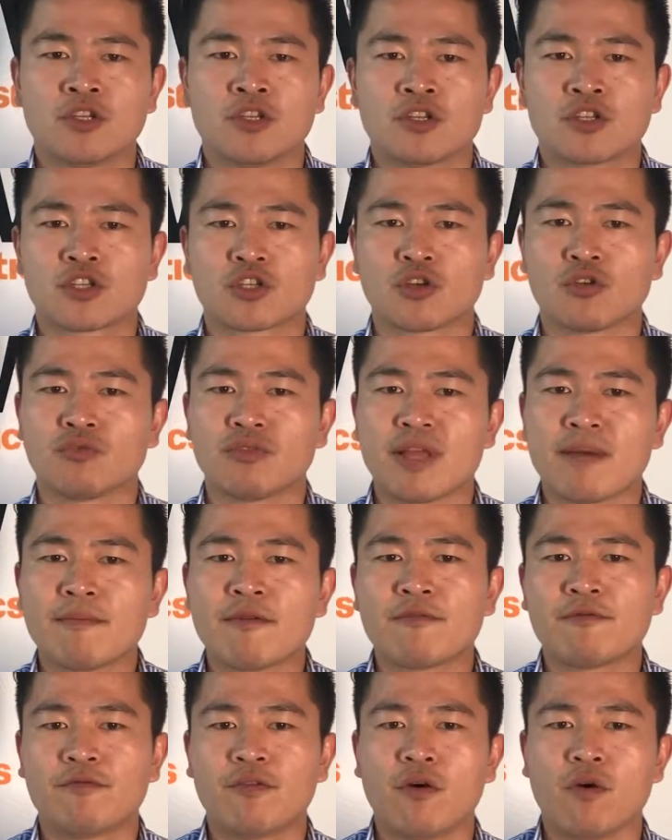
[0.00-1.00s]
So
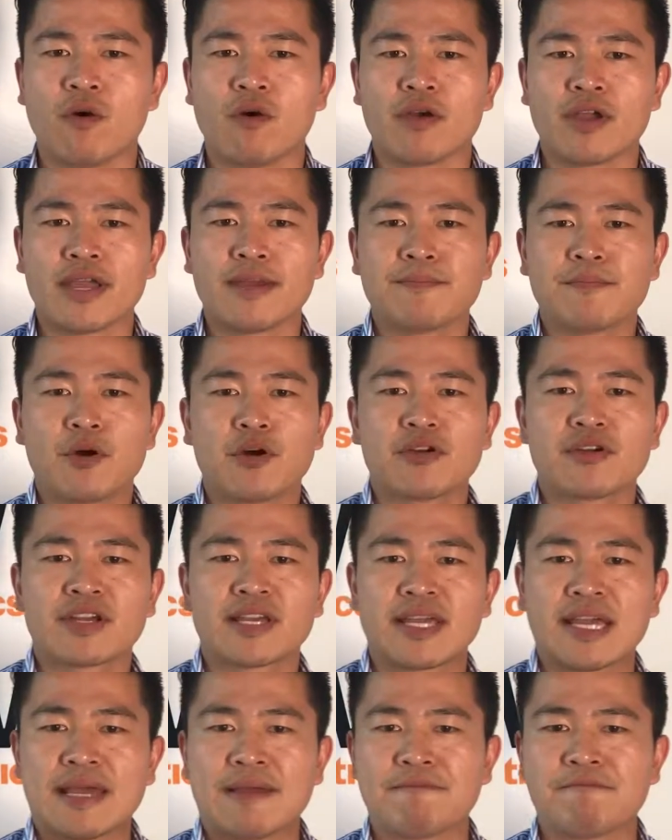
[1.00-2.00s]
number 4, importer
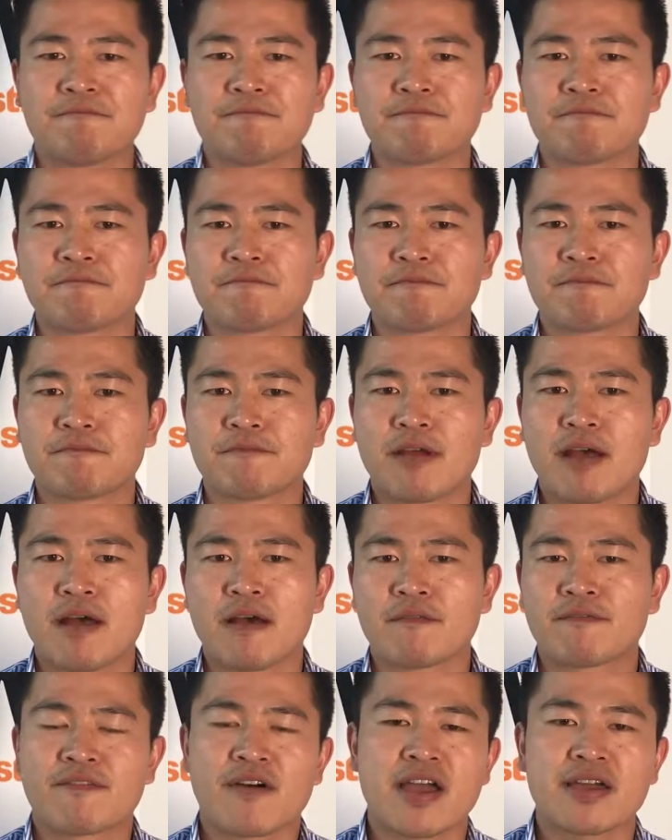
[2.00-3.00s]
can
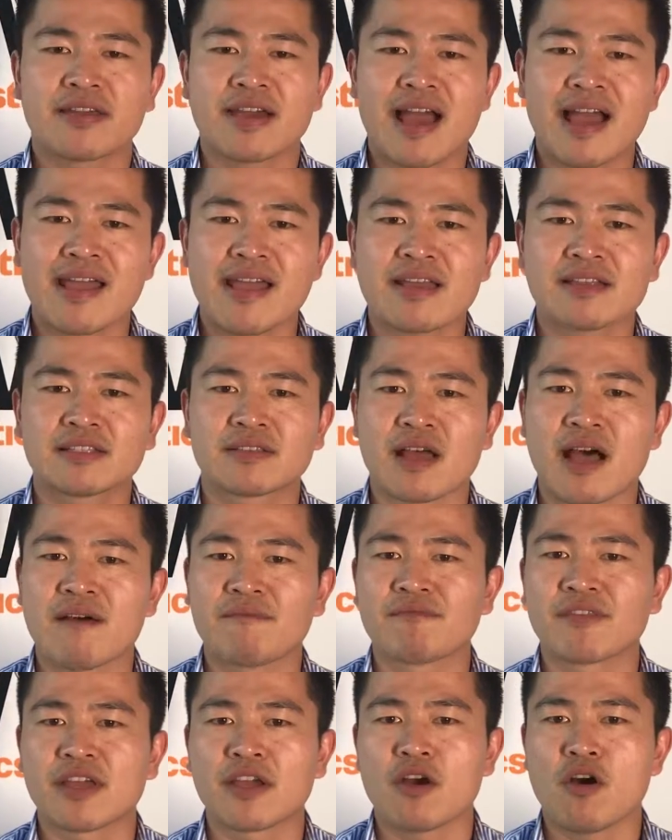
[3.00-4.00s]
file the IS
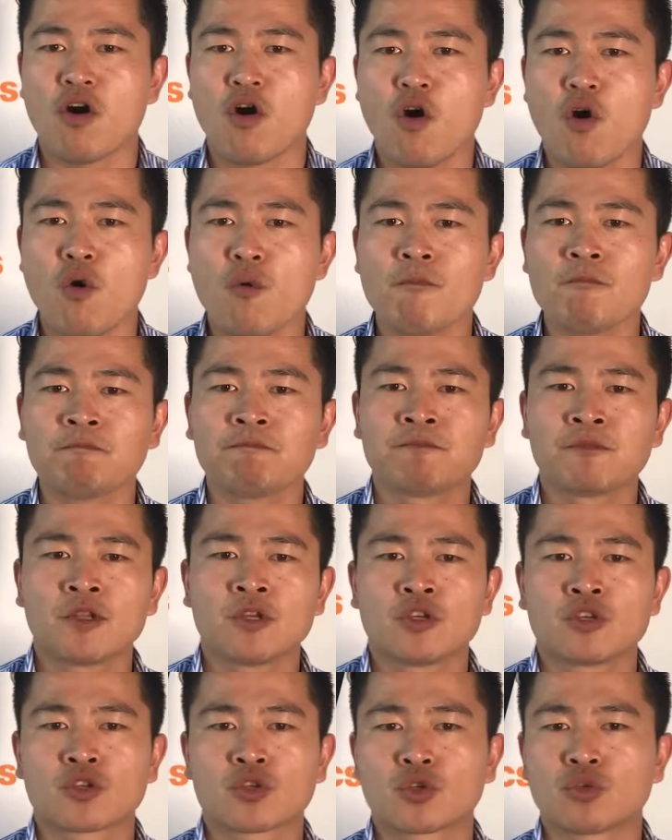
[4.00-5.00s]
on their own
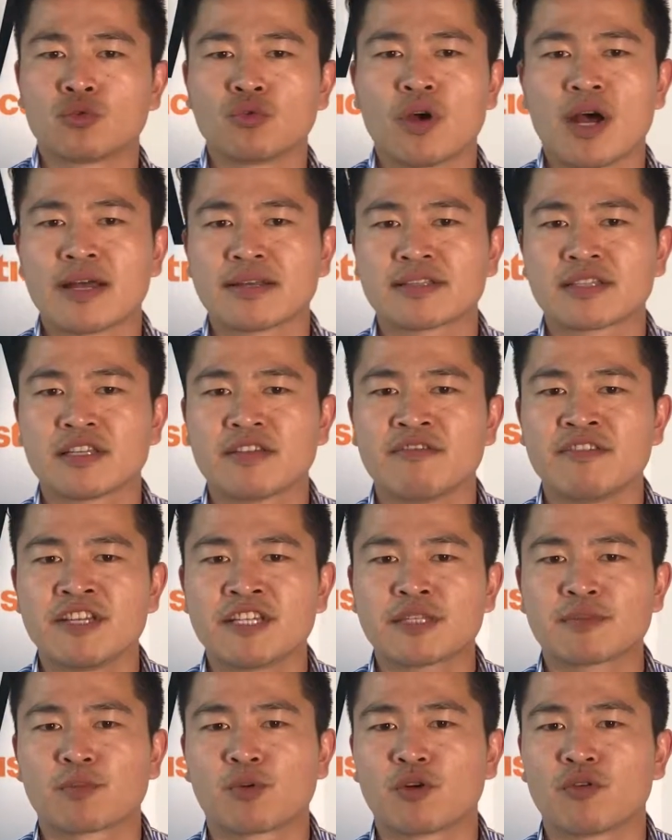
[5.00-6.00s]
through a
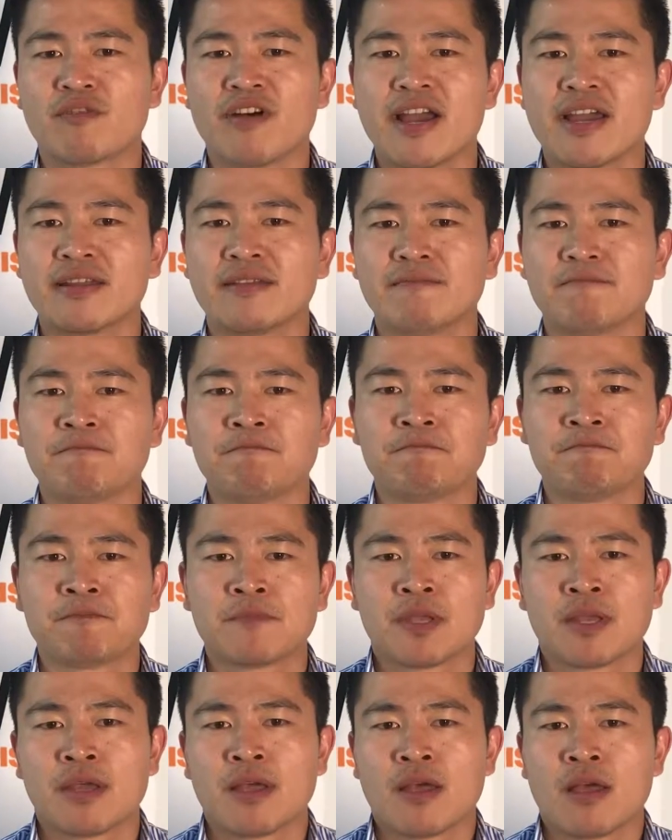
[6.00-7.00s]
service provided
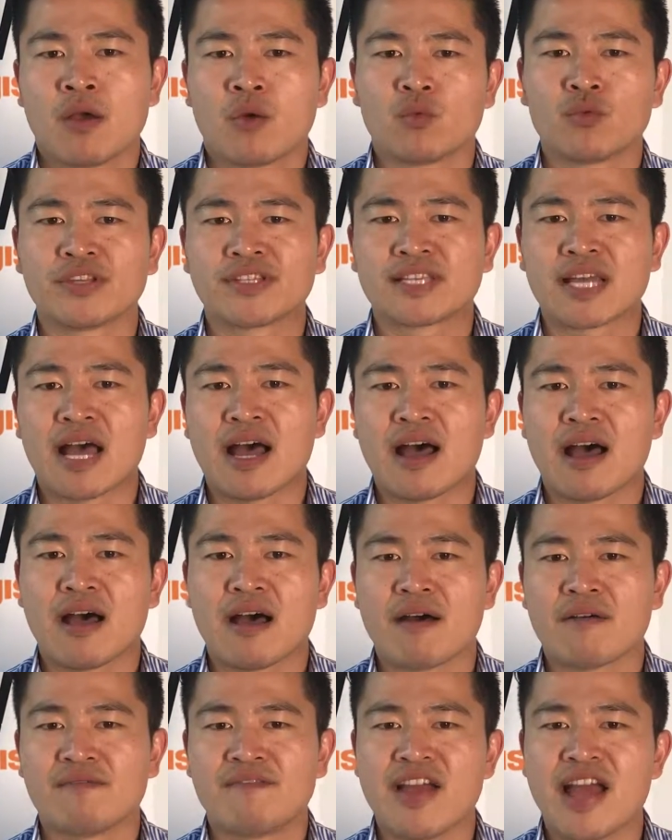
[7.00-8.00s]
with
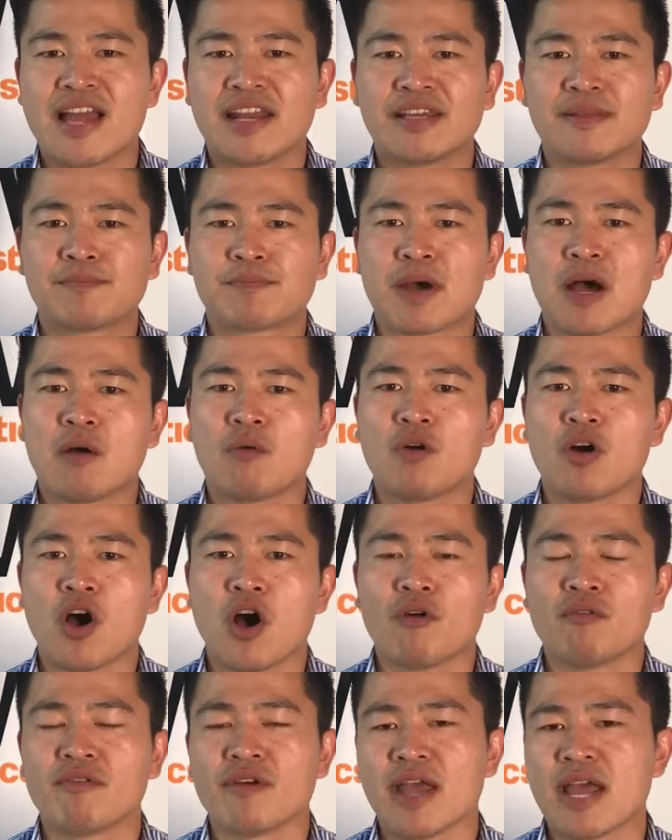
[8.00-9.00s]
a valid power
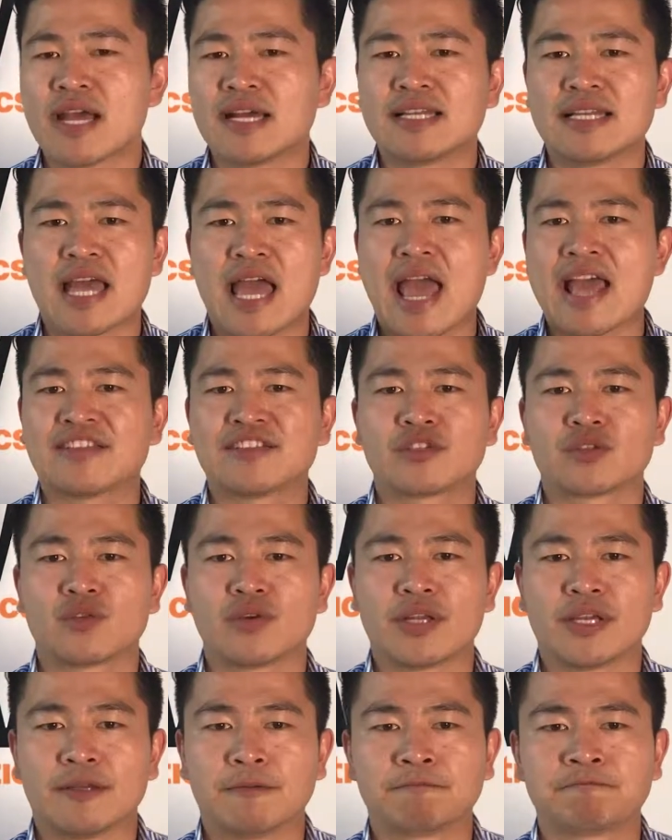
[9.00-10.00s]
of
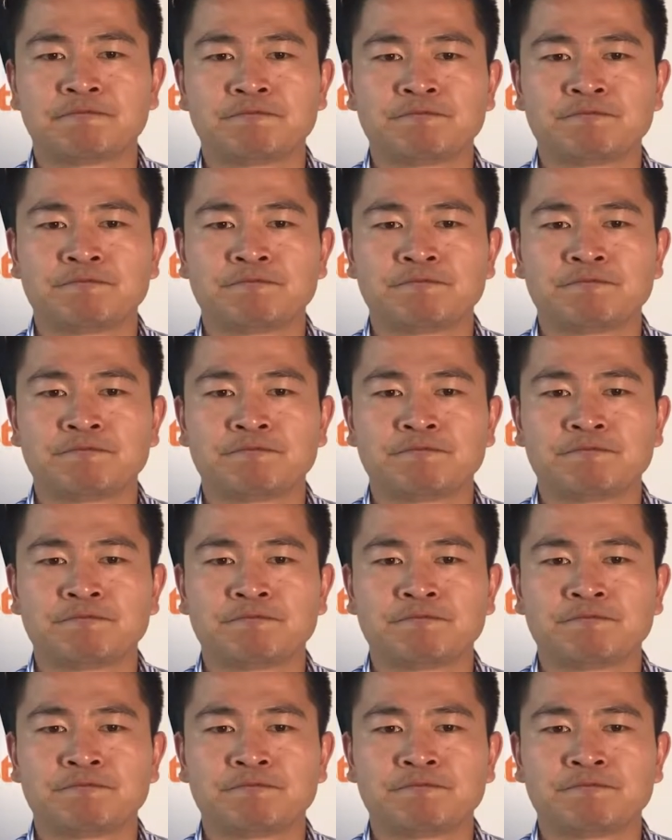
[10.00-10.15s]
entry.